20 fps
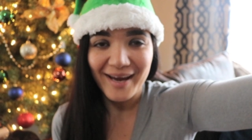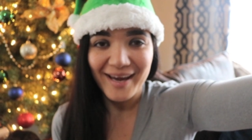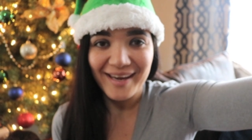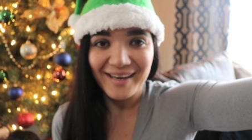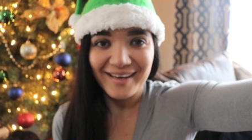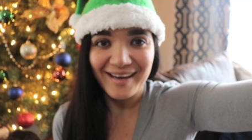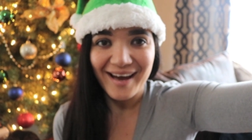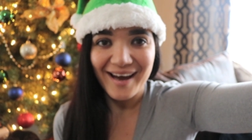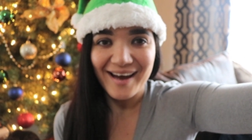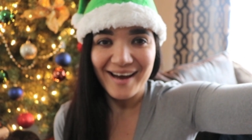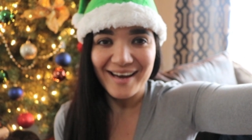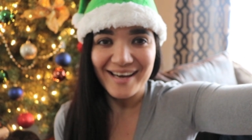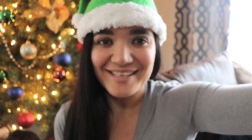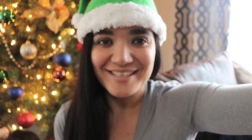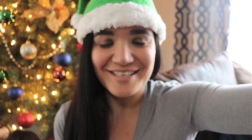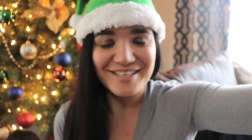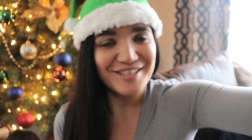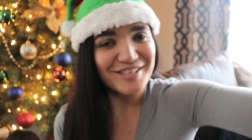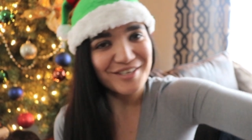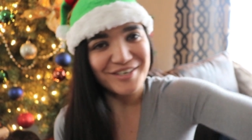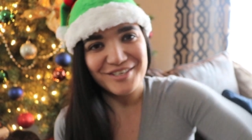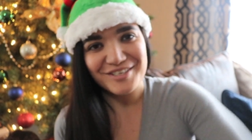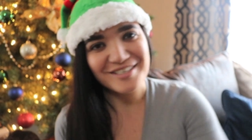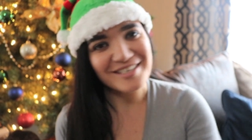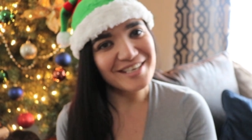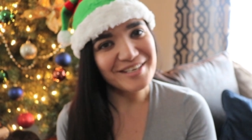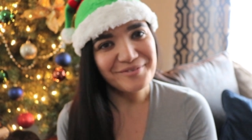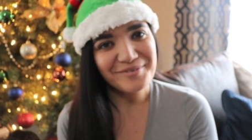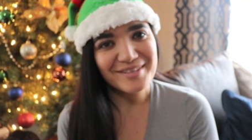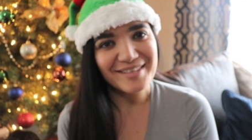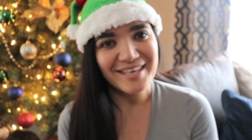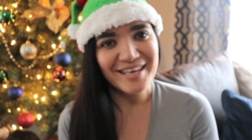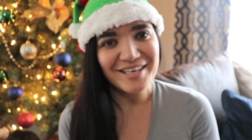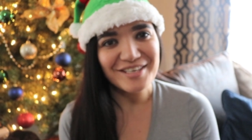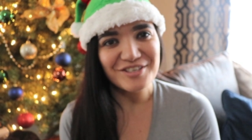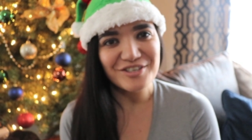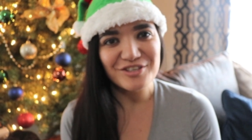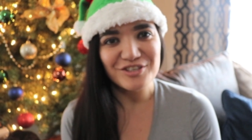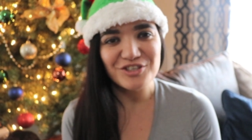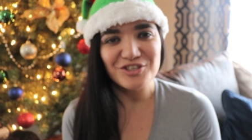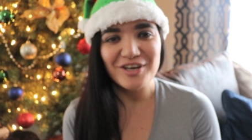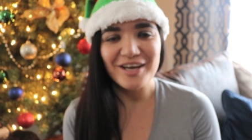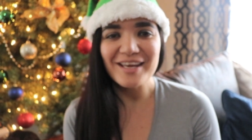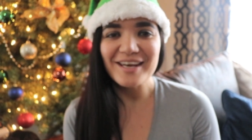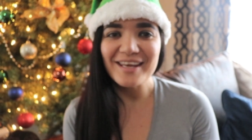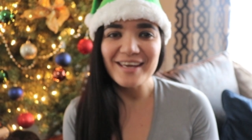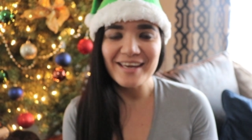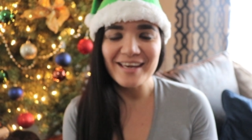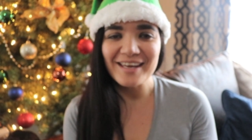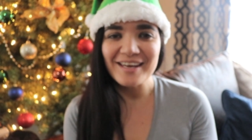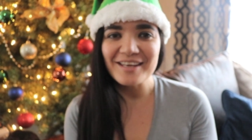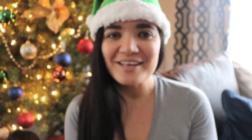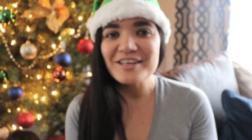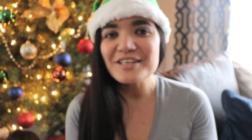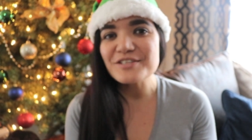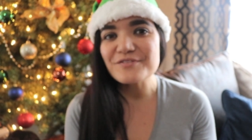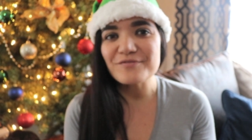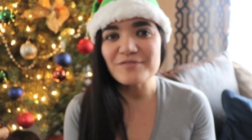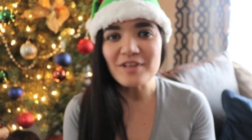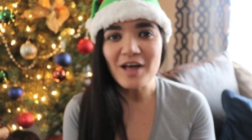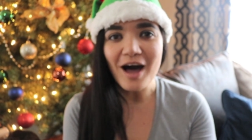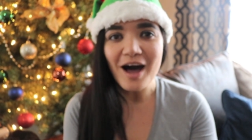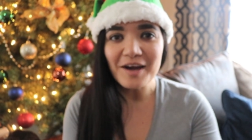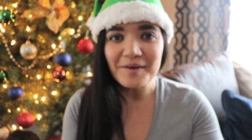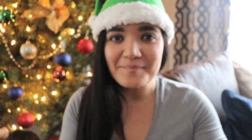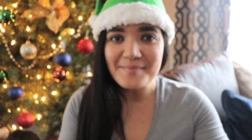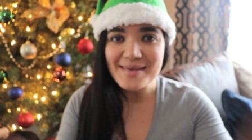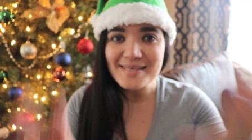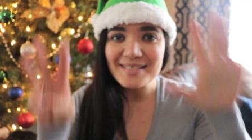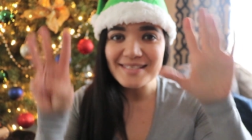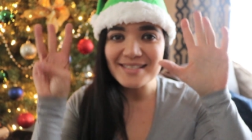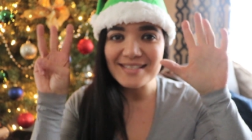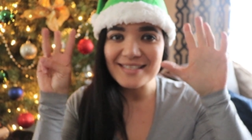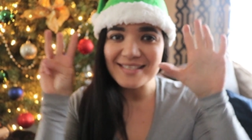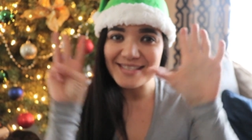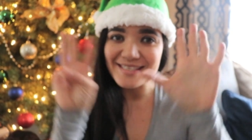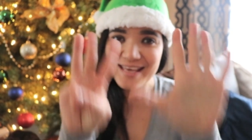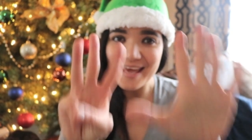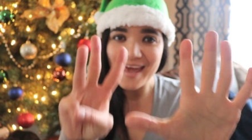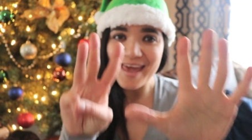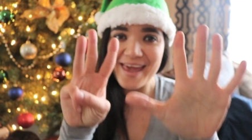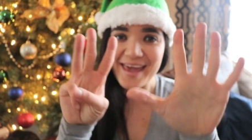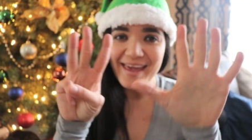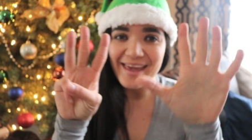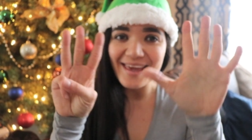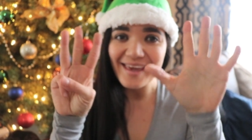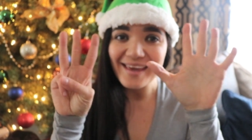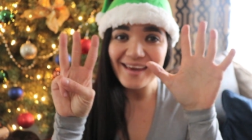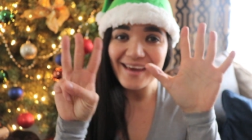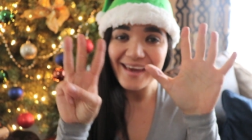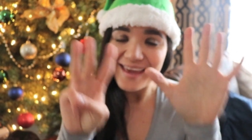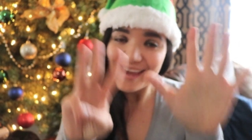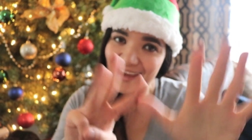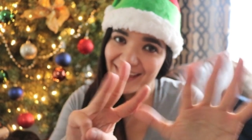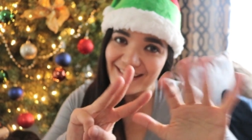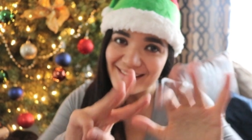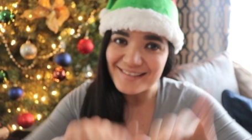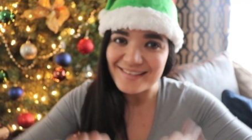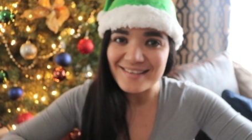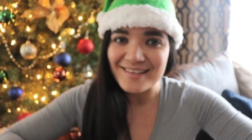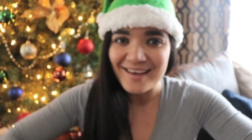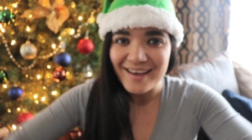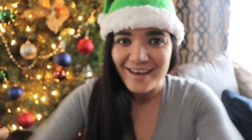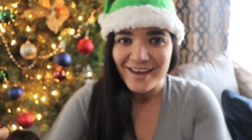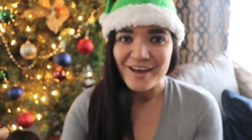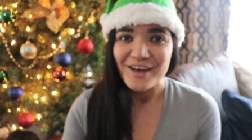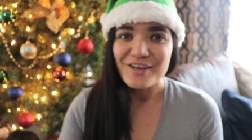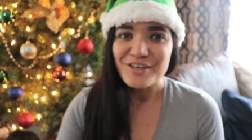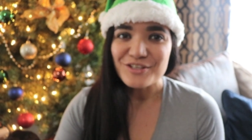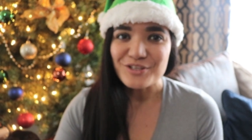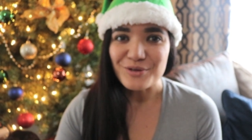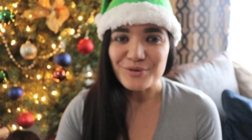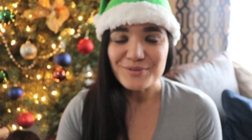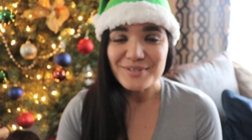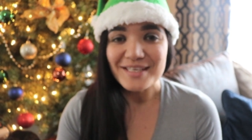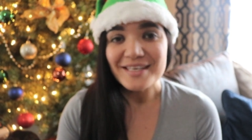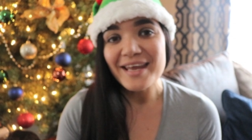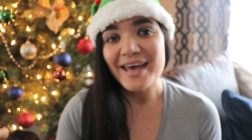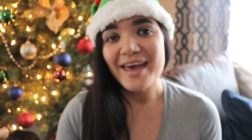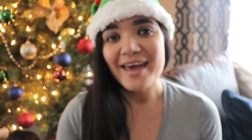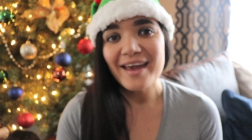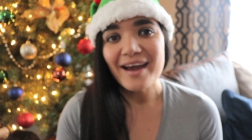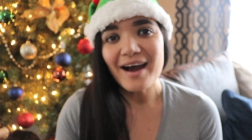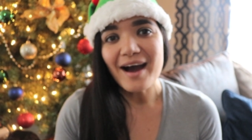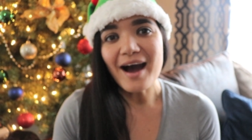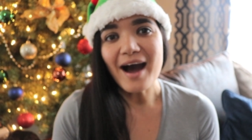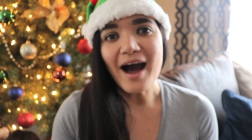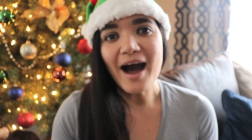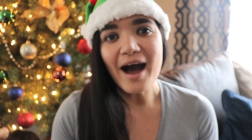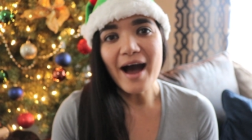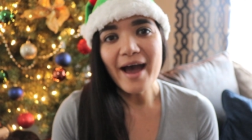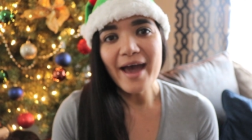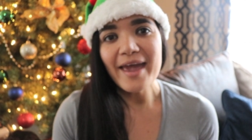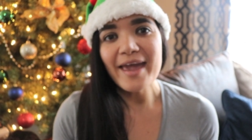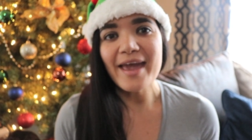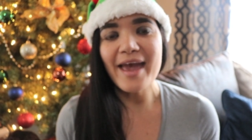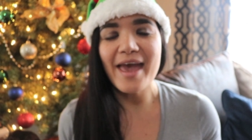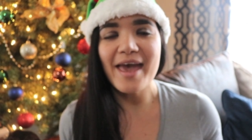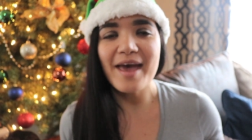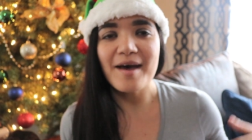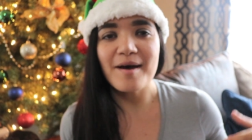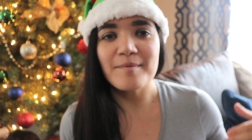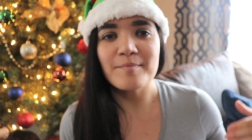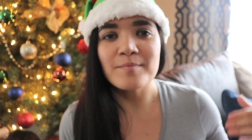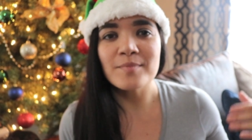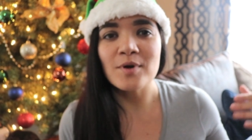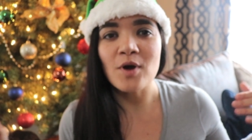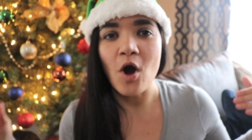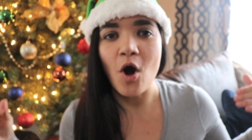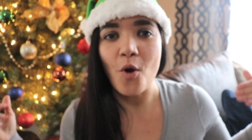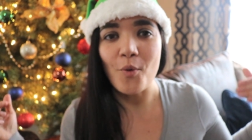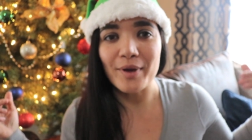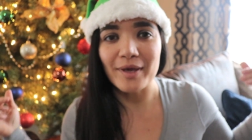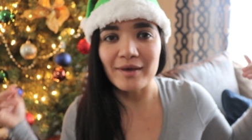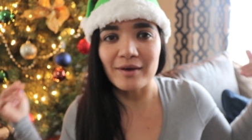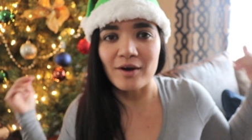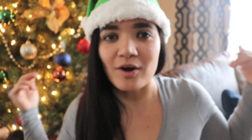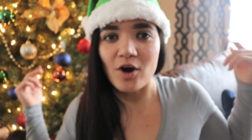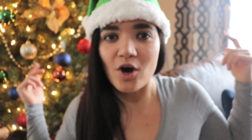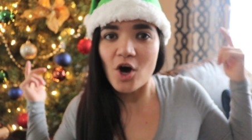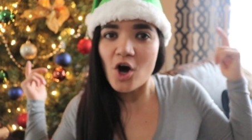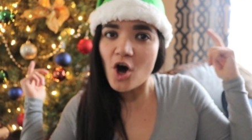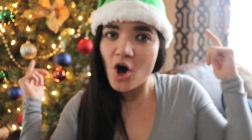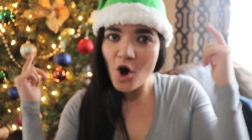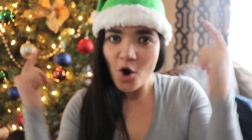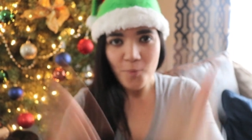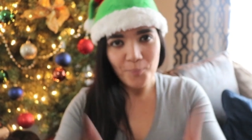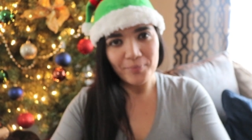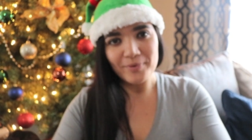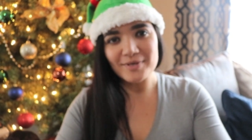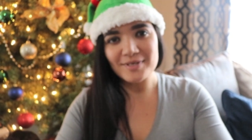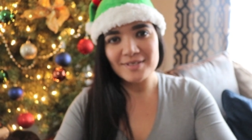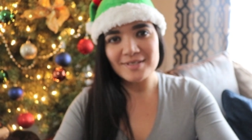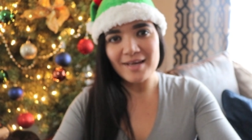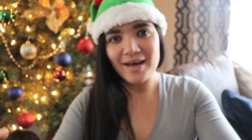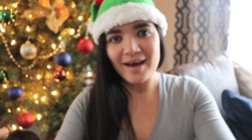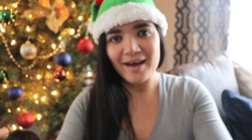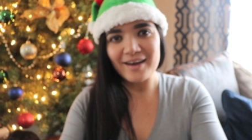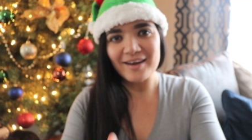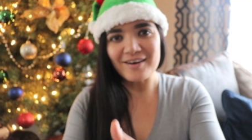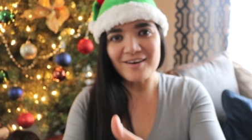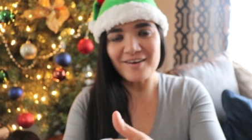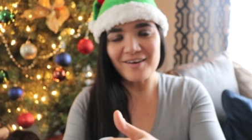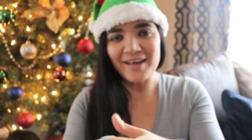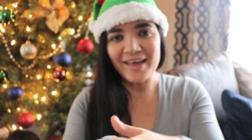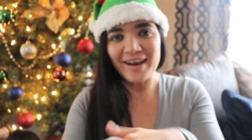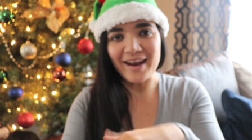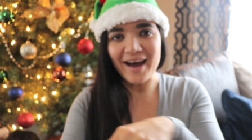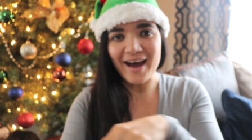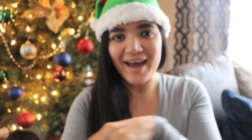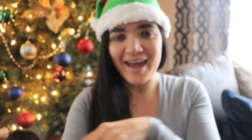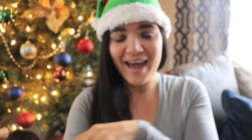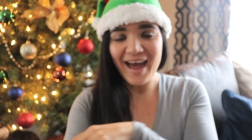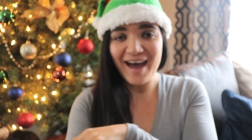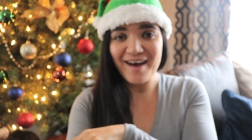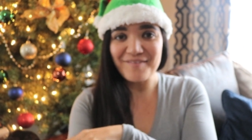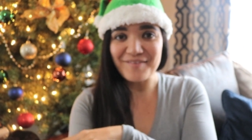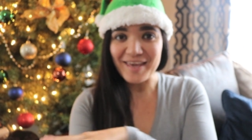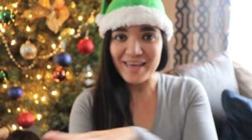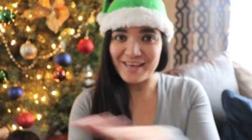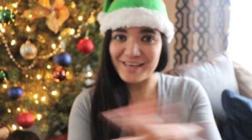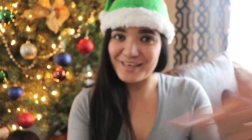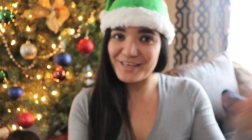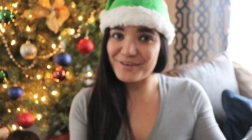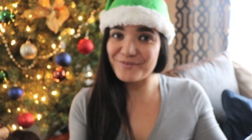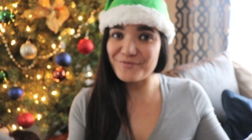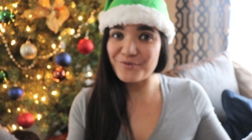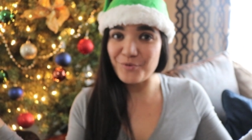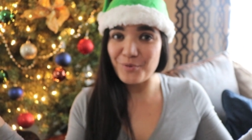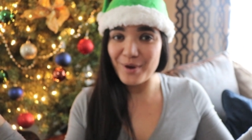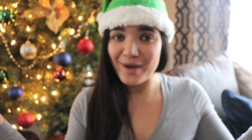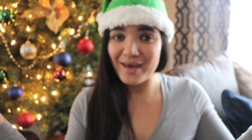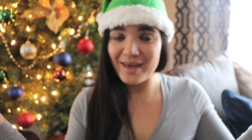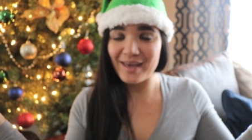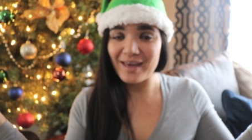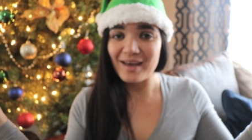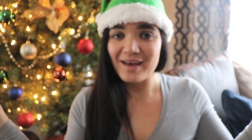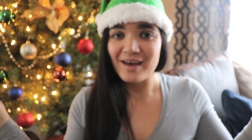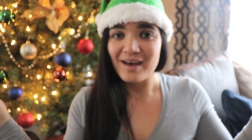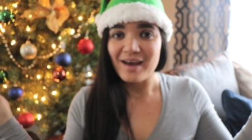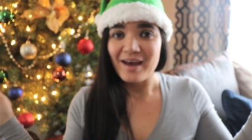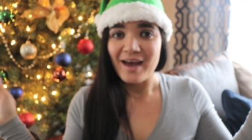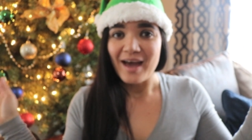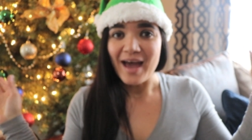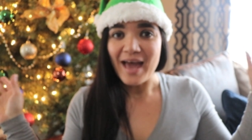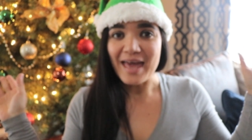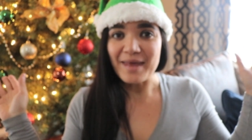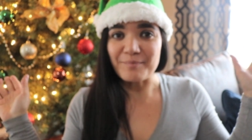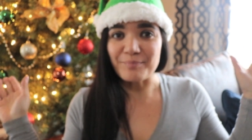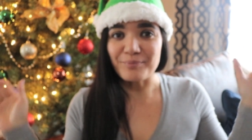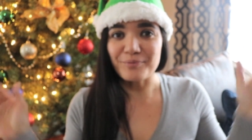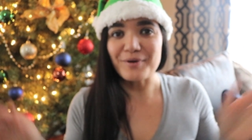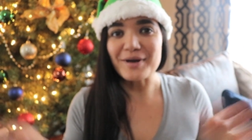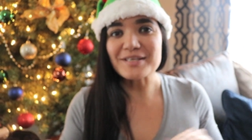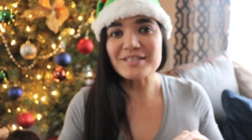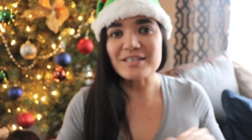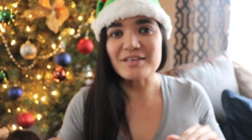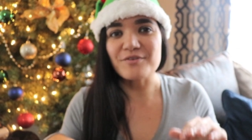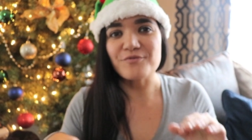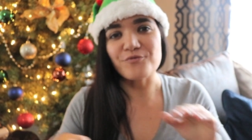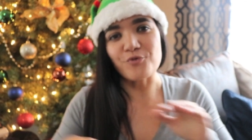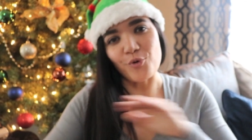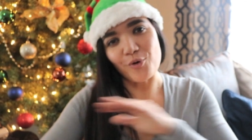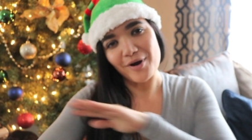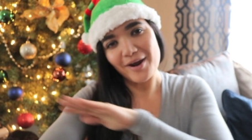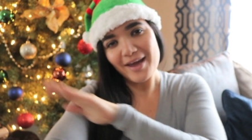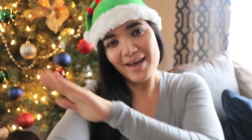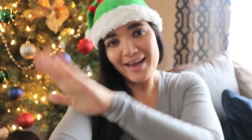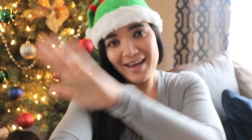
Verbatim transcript: Hey guys, it's Christine with Gauge Girl Training and it is Vlogmas Day 8. So today I am going Oprah style and I have a giveaway and present for